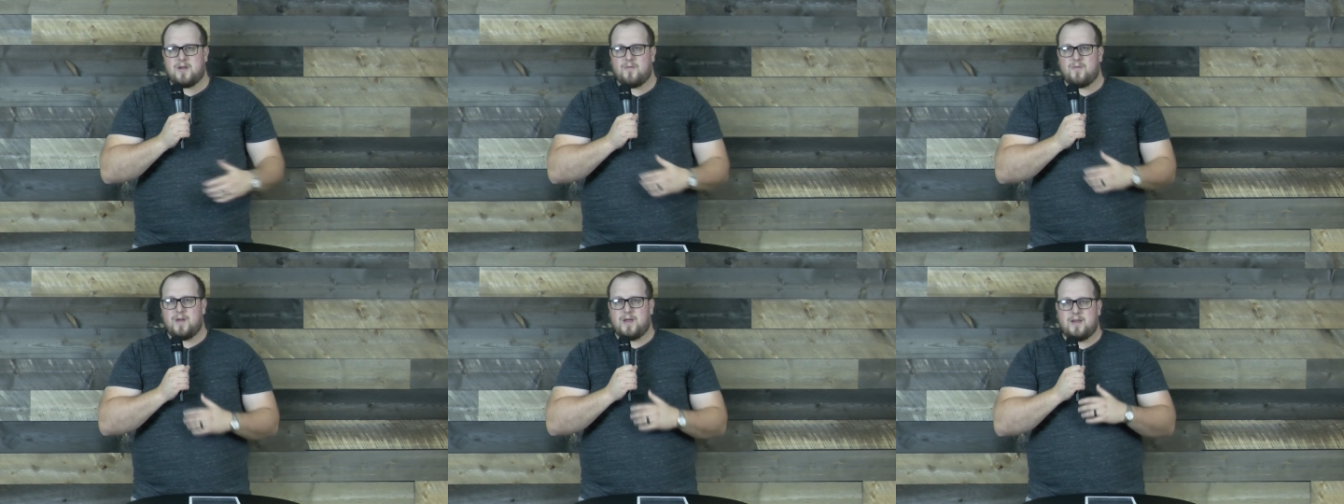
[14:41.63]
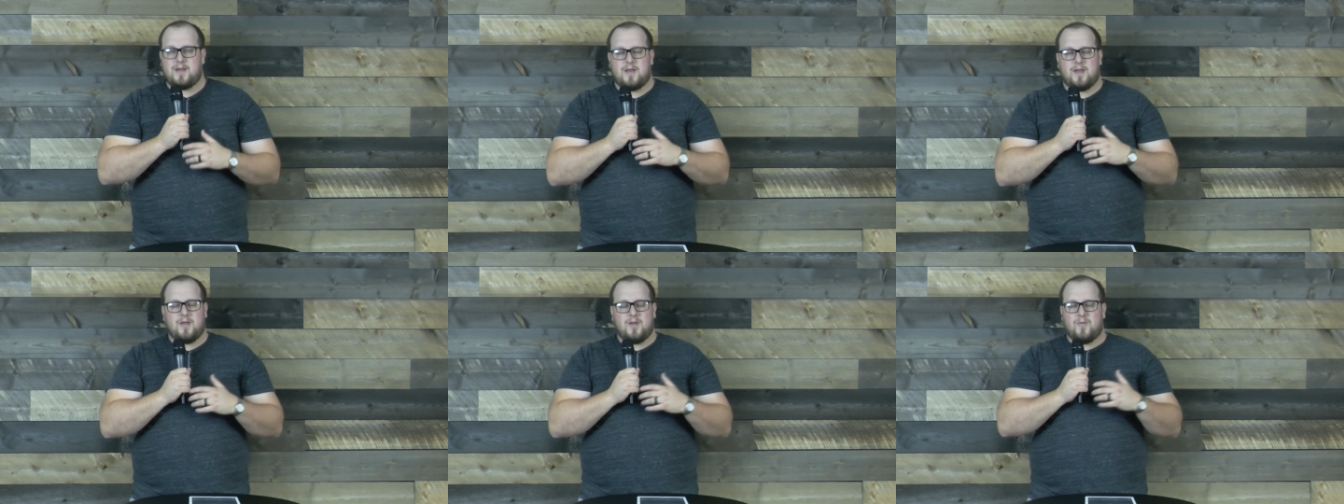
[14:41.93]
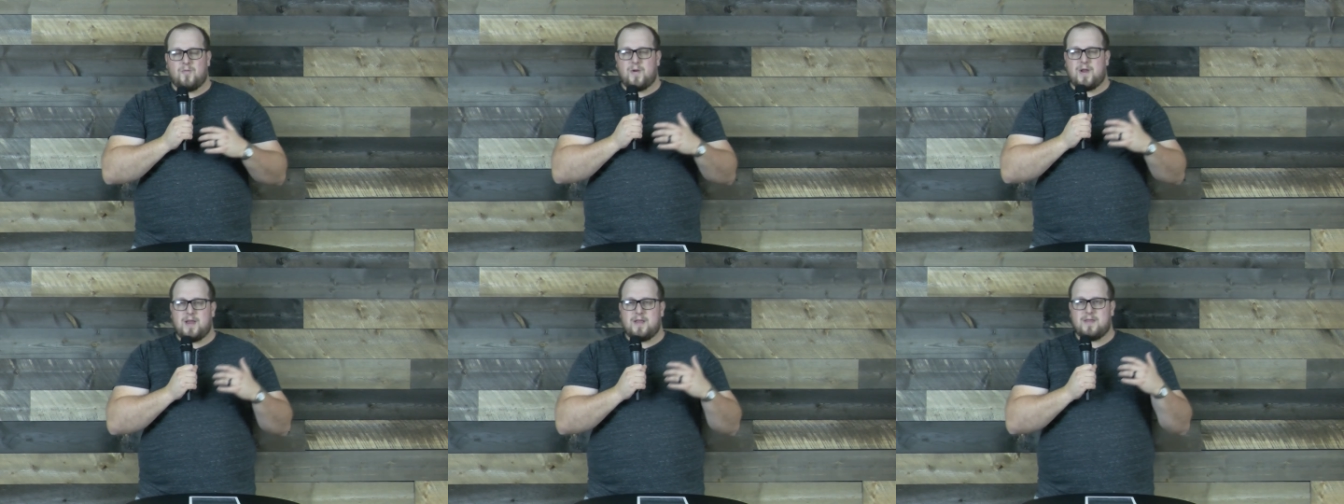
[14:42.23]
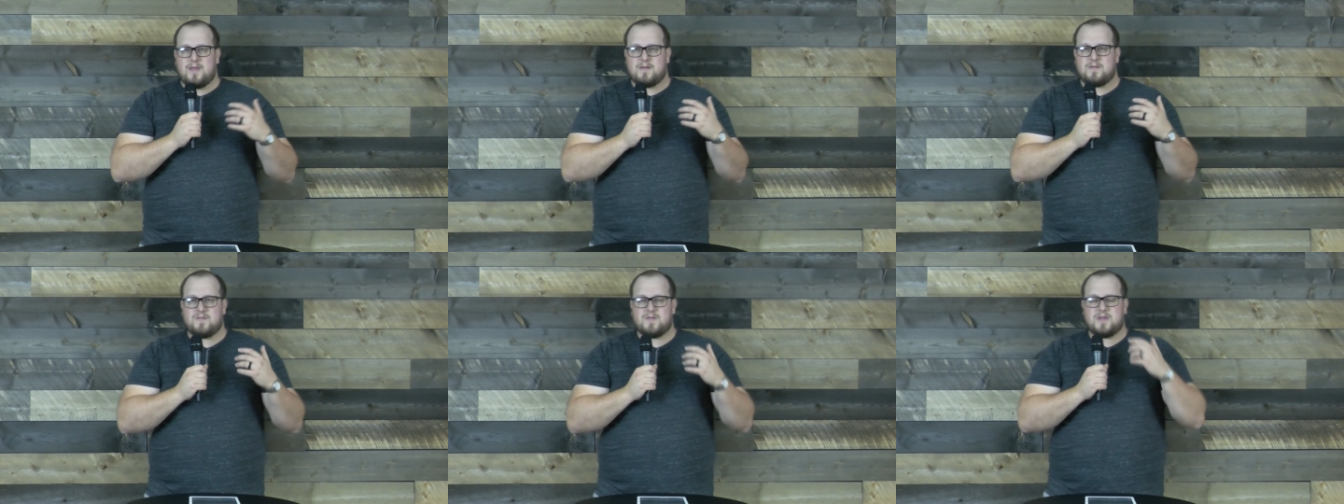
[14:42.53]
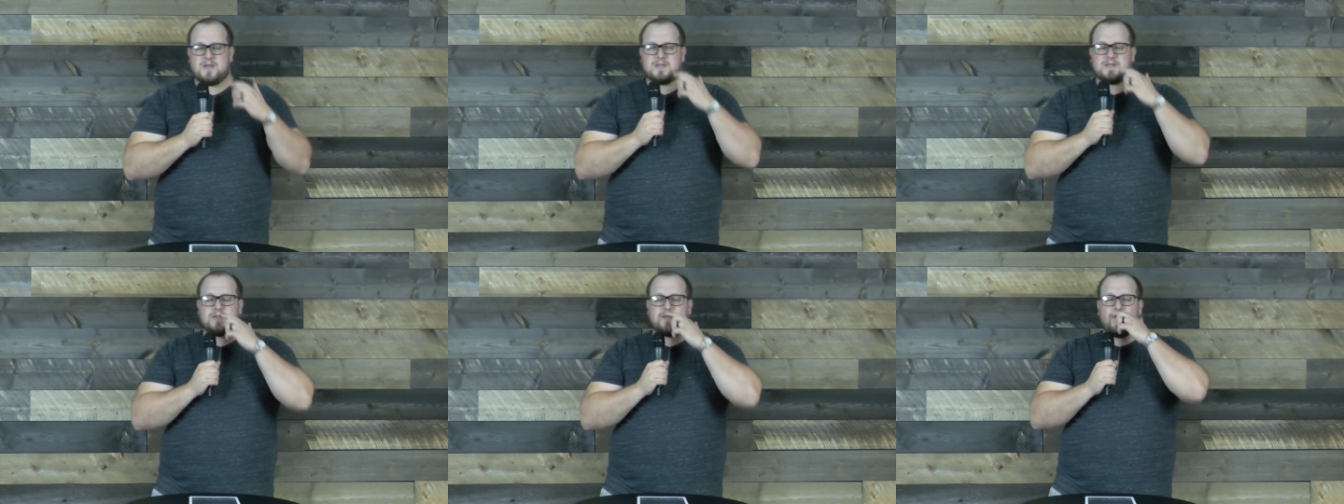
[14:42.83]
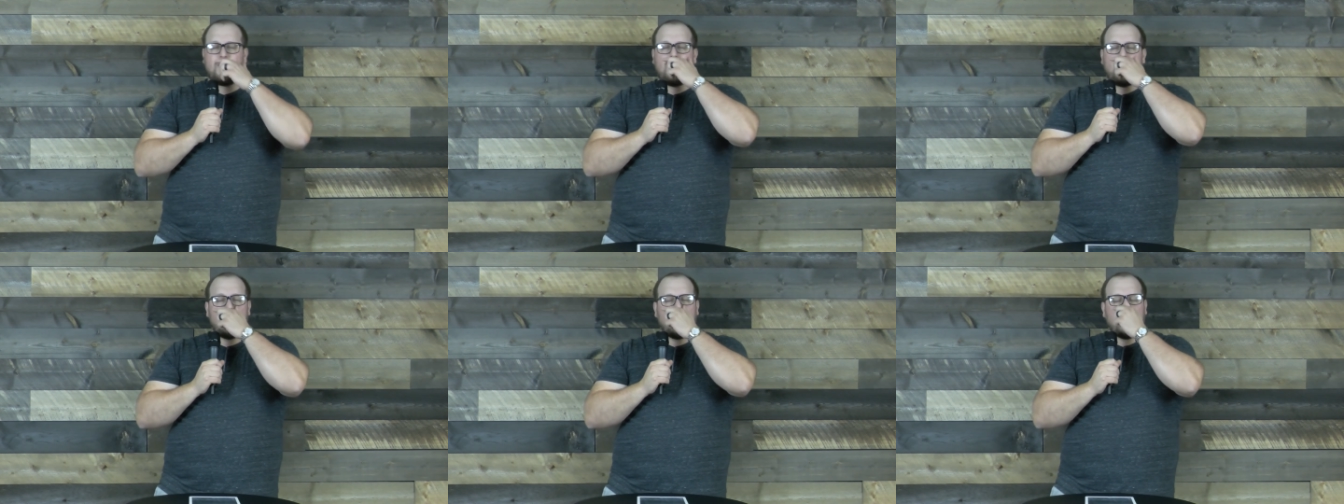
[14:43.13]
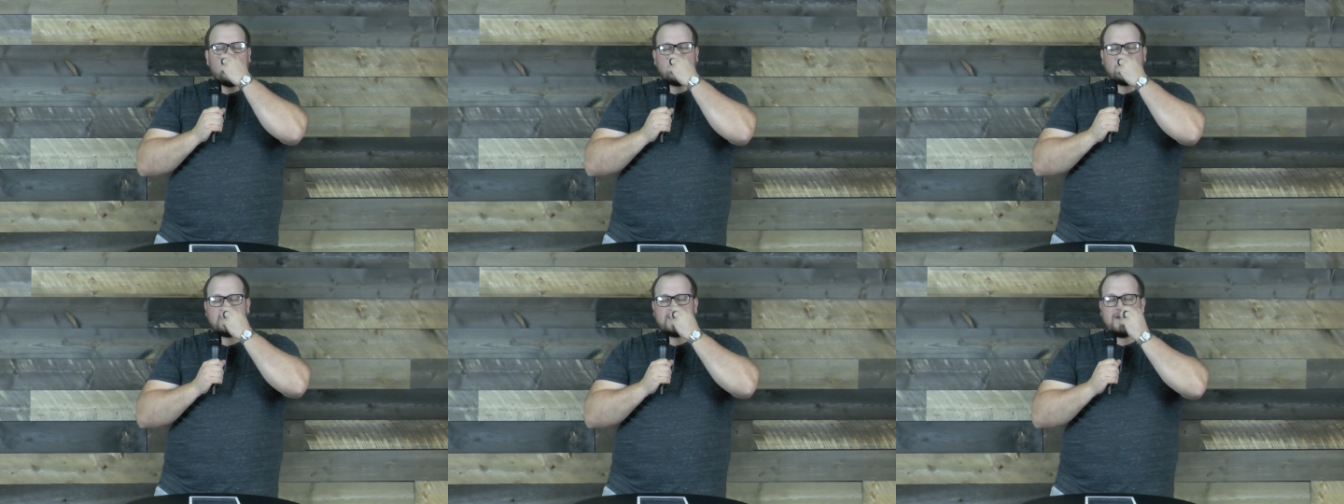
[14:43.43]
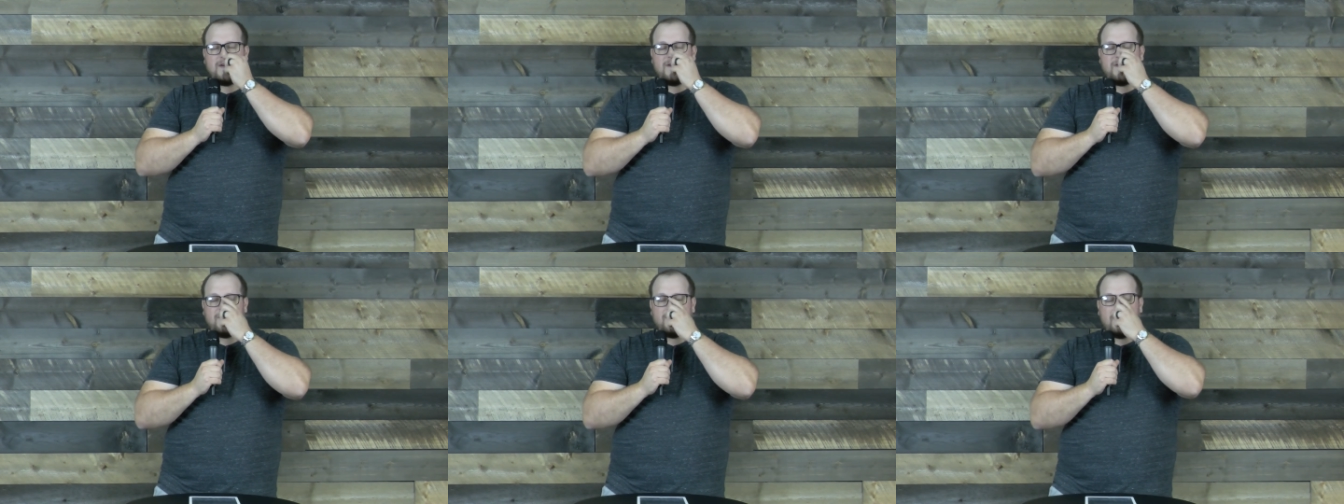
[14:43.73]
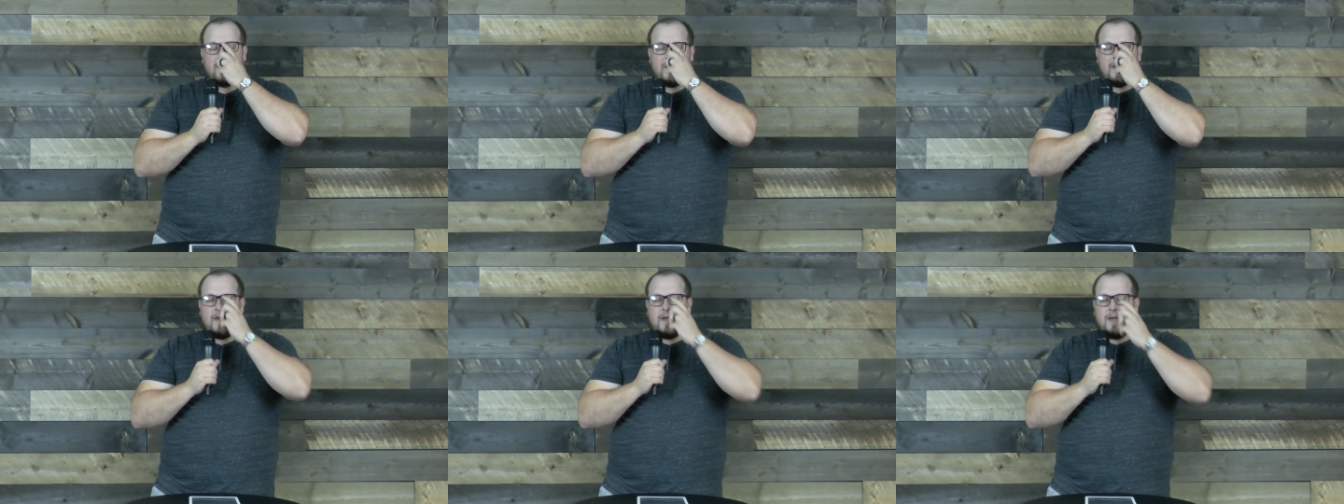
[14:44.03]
You read the stories of